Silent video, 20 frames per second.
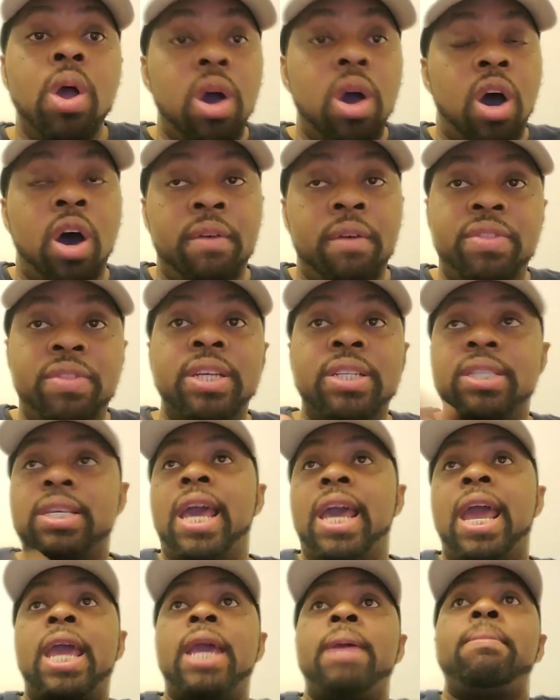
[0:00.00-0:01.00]
of this
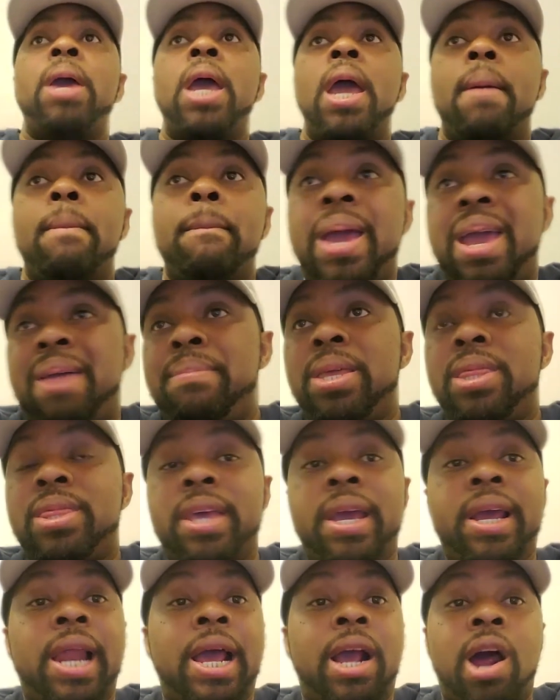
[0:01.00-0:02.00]
game made me
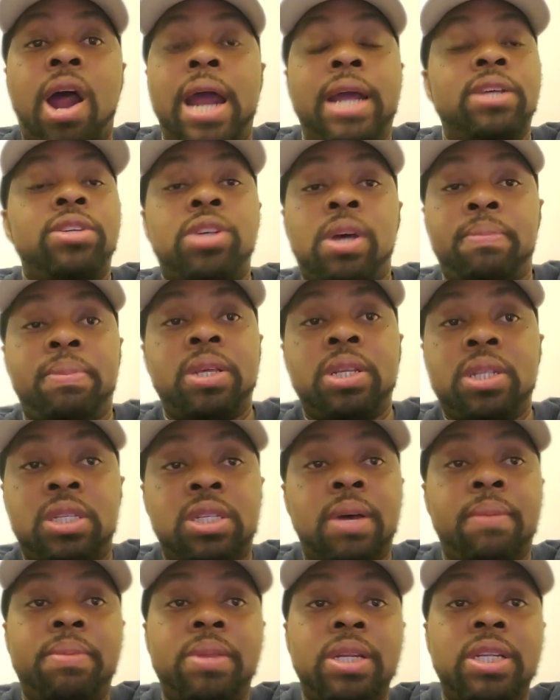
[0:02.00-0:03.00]
think like all right something
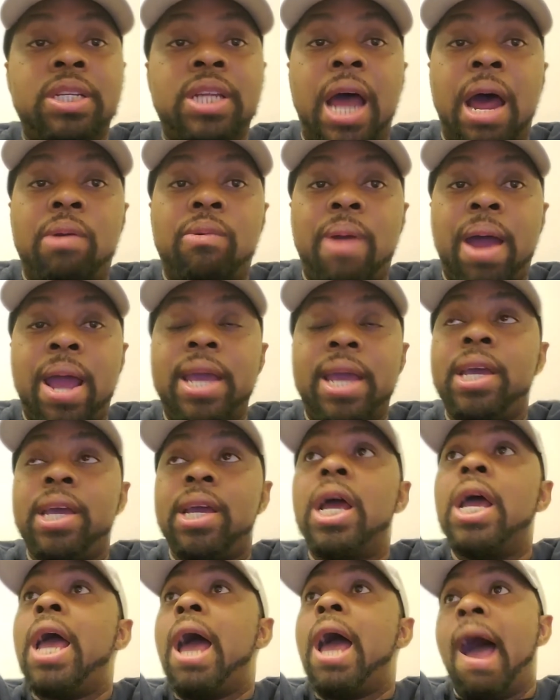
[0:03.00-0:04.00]
something's not right here